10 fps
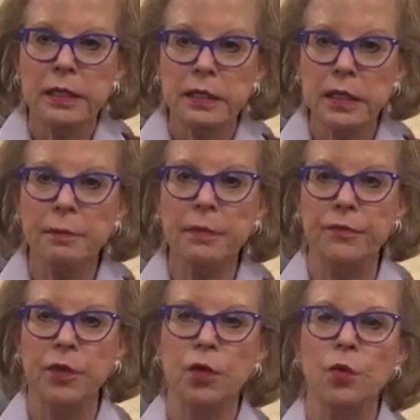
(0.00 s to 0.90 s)
Some
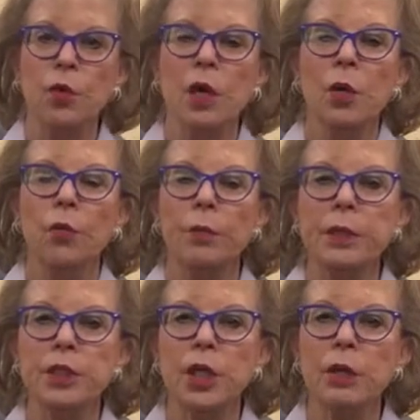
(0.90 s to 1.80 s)
of you will
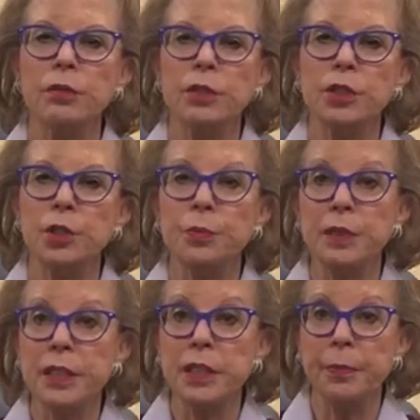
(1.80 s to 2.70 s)
be chosen to
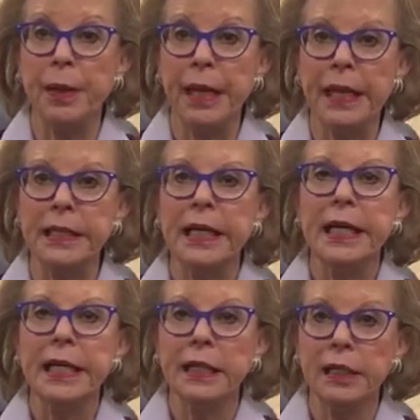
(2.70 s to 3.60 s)
participate
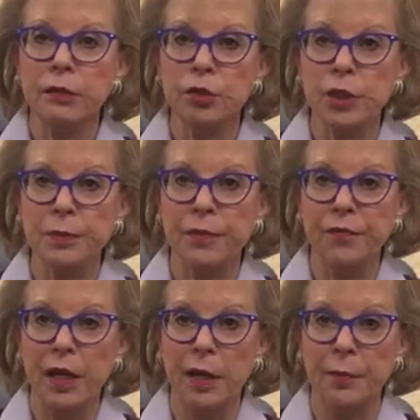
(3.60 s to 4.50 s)
in leadership
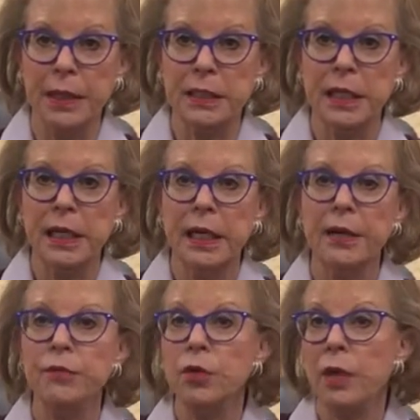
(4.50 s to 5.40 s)
development
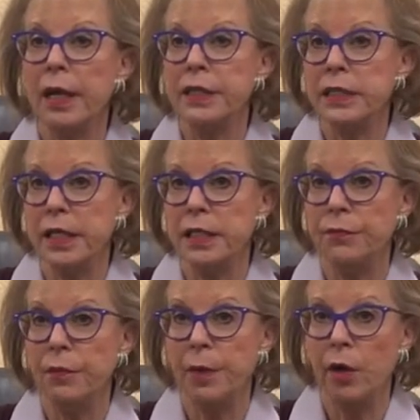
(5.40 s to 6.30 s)
in the United States
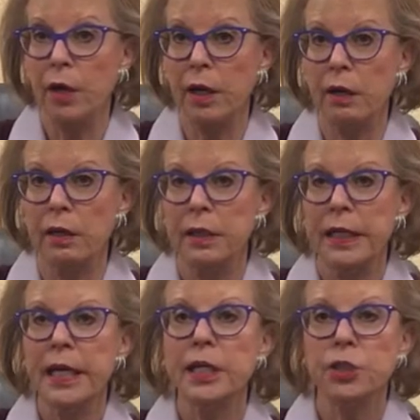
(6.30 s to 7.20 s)
of America
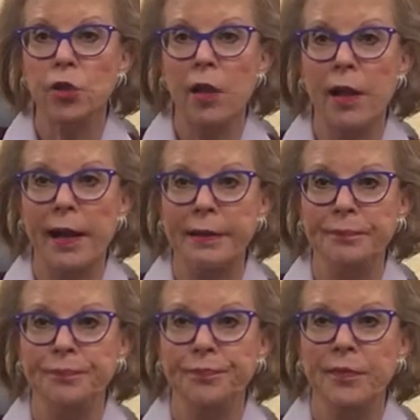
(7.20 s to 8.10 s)
in July.
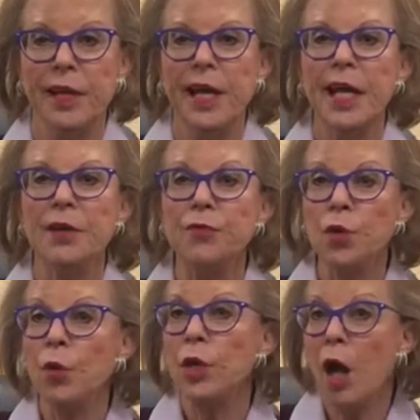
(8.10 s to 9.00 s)
If
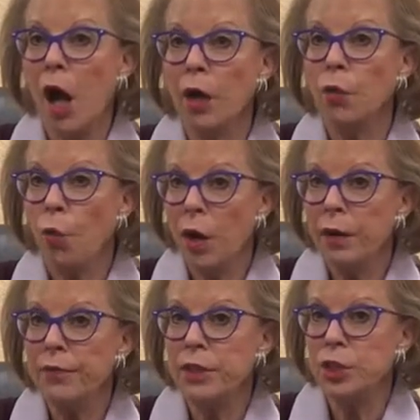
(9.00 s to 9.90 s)
you are not one
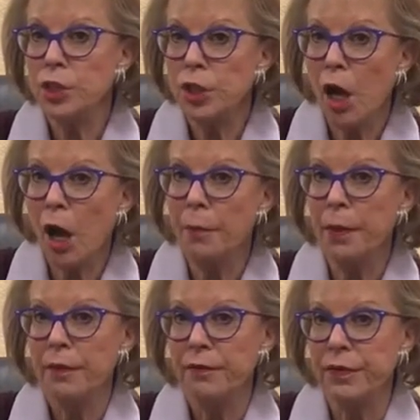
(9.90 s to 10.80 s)
of the top
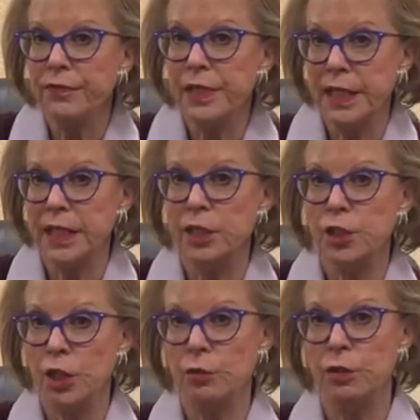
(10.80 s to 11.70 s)
15
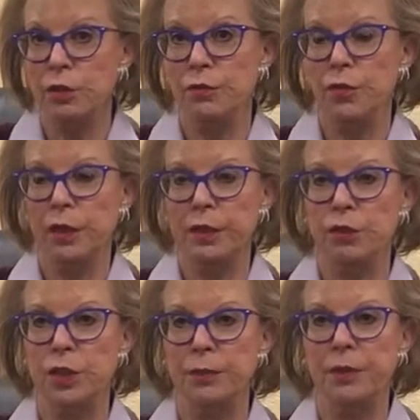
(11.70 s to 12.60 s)
chosen for
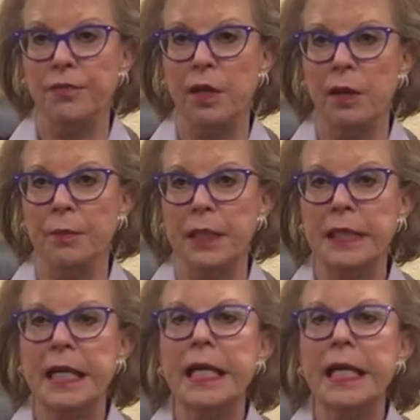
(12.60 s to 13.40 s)
leadership development,